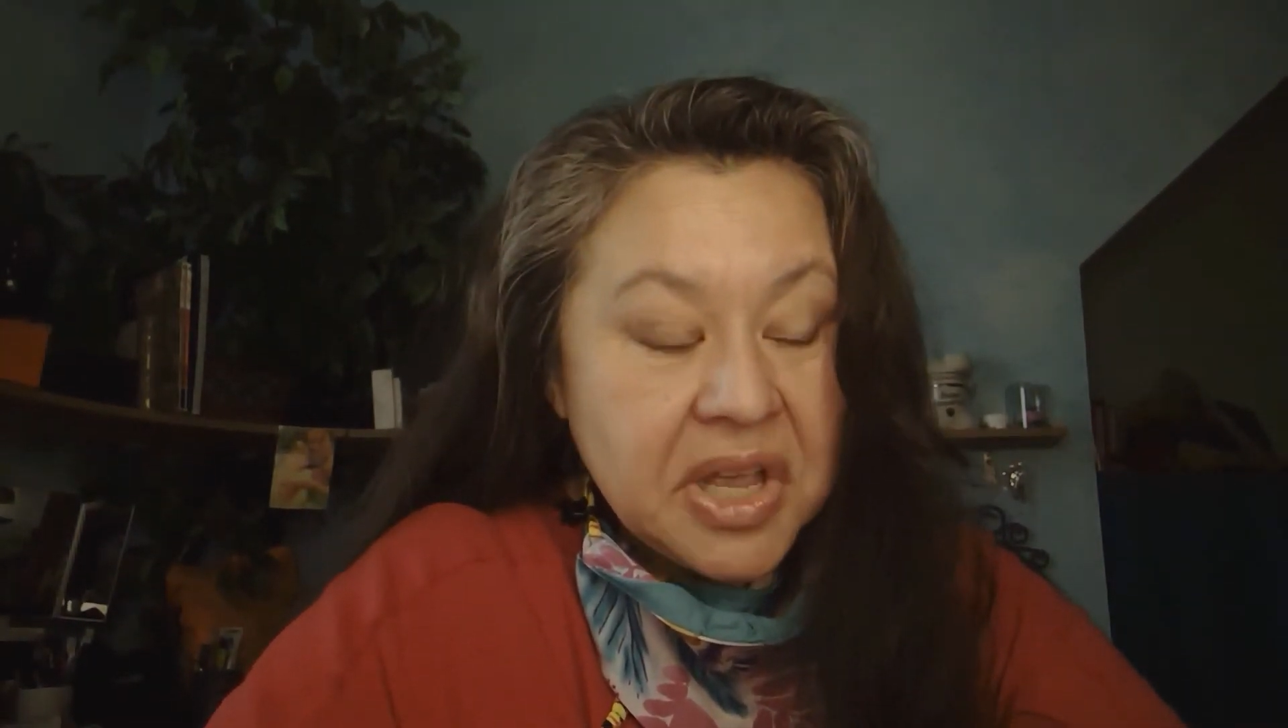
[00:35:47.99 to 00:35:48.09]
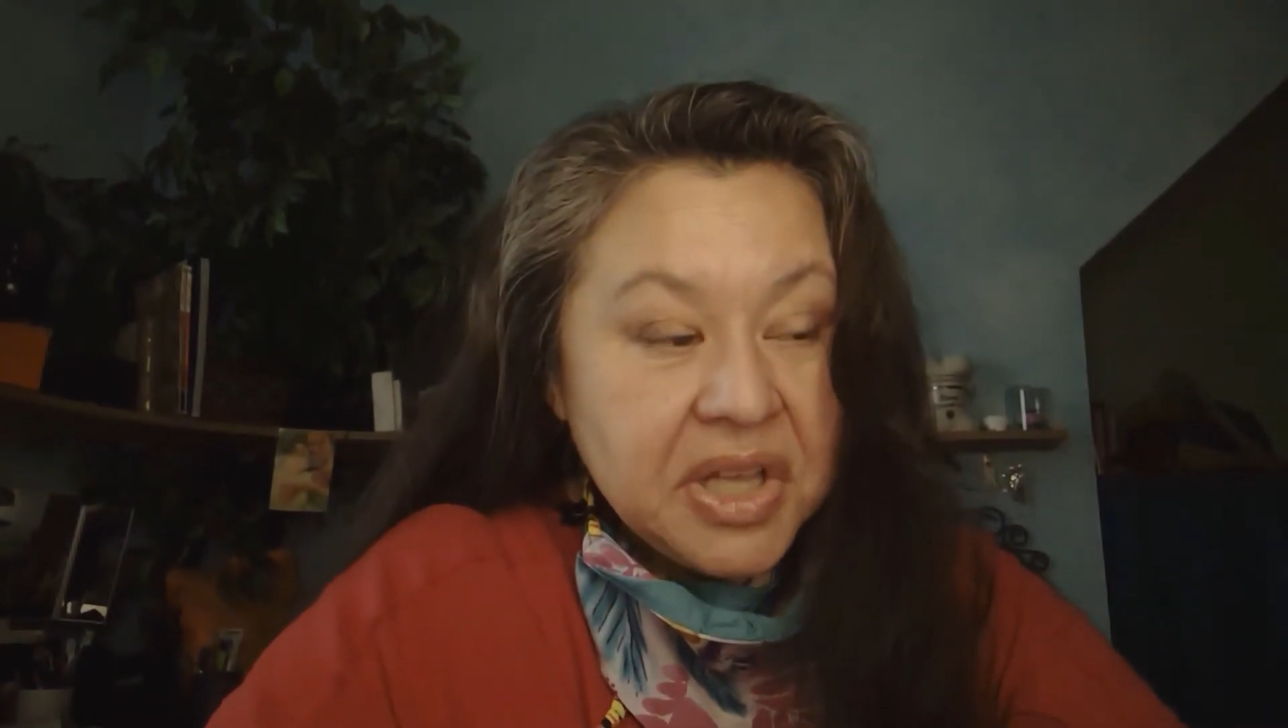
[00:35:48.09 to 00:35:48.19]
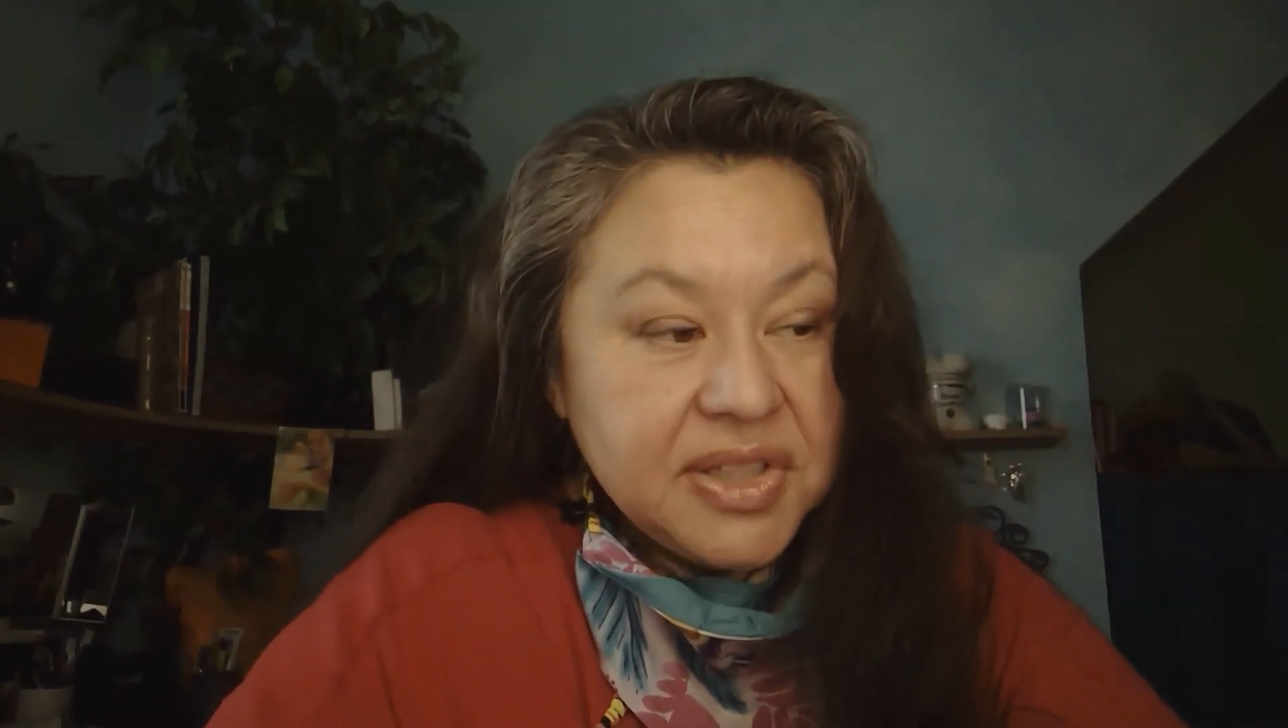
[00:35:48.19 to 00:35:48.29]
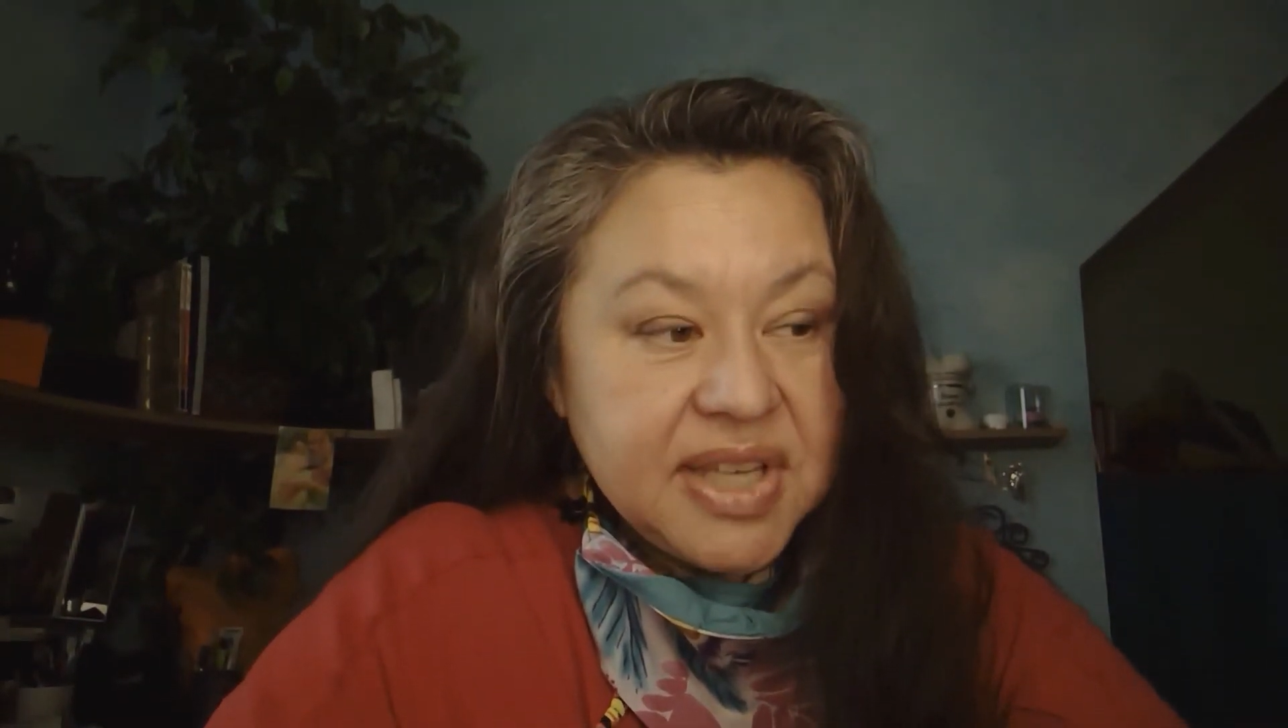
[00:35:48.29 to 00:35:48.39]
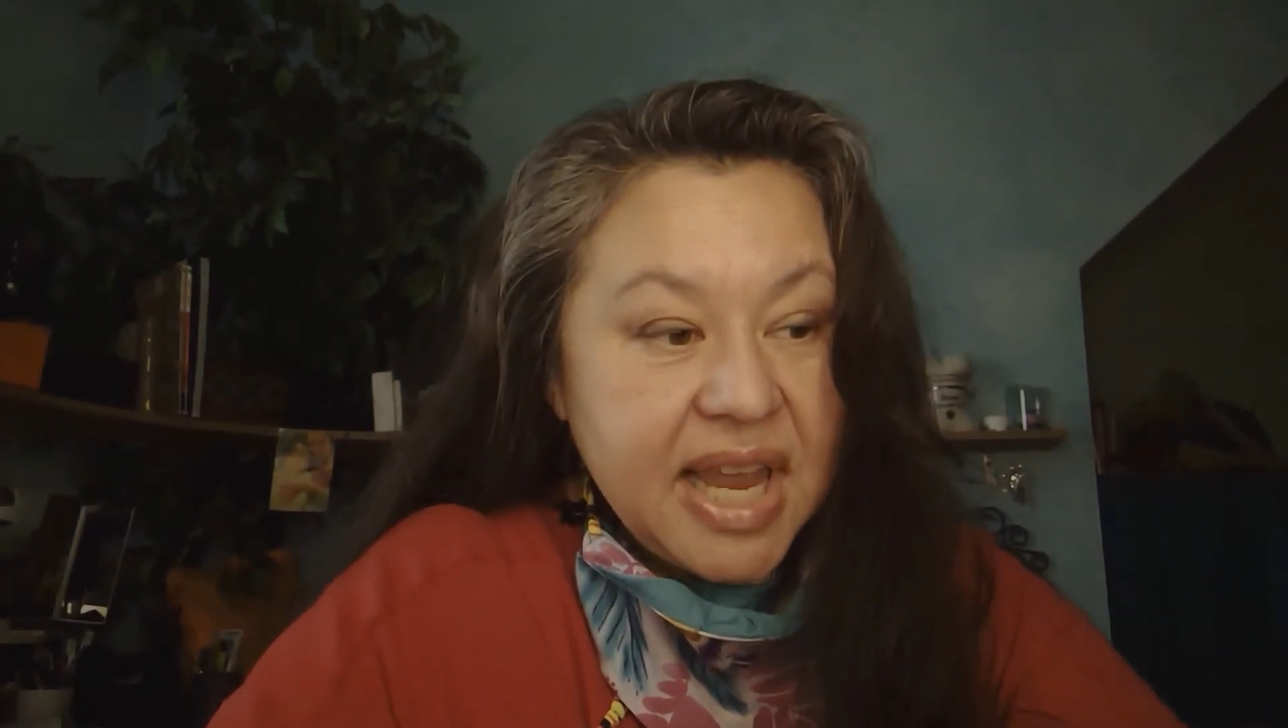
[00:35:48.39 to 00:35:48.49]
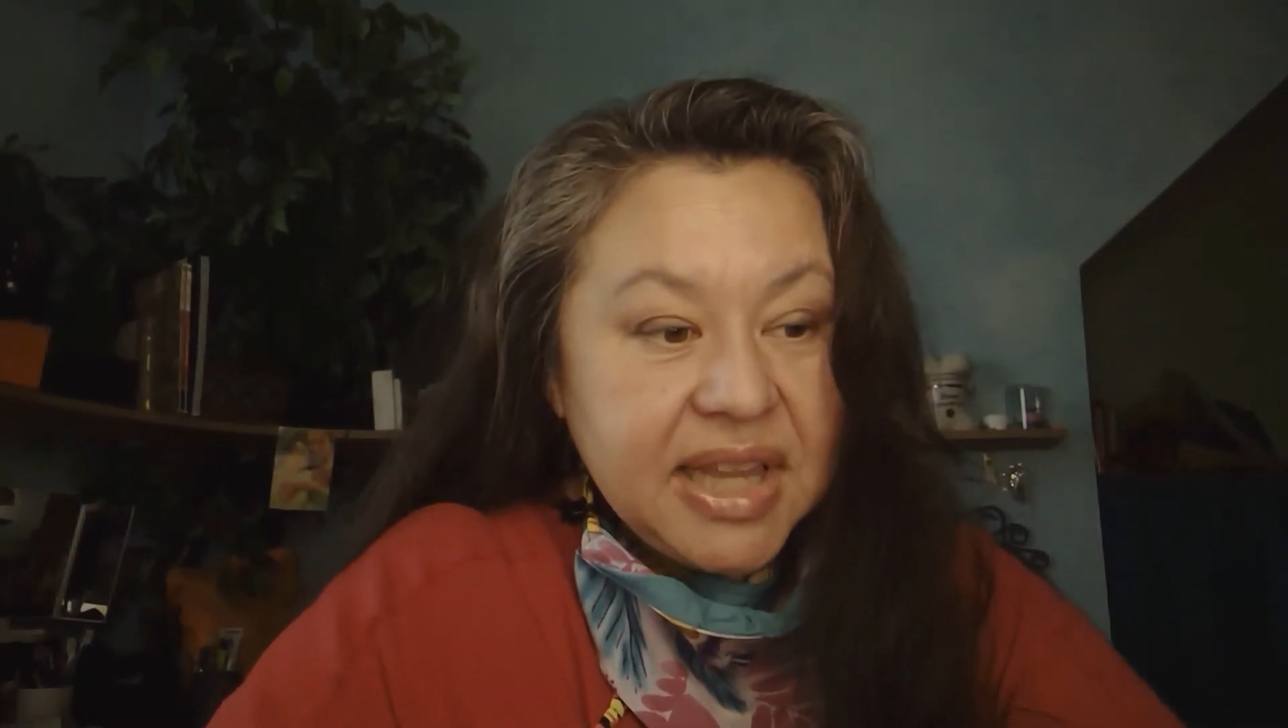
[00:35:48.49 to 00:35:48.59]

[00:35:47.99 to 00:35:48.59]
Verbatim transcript: thing so